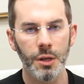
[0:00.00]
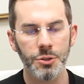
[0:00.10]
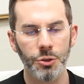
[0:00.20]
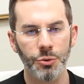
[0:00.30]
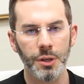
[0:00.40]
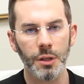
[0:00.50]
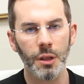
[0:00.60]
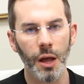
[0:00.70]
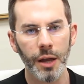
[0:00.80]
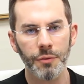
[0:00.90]
So you'll get a
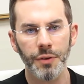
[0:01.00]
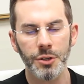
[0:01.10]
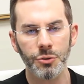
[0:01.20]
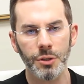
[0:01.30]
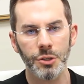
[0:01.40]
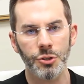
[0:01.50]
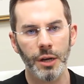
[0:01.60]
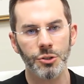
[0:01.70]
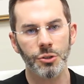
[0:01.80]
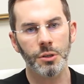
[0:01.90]
lot of facial
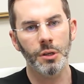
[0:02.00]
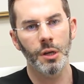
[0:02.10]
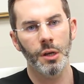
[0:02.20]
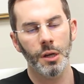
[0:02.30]
injection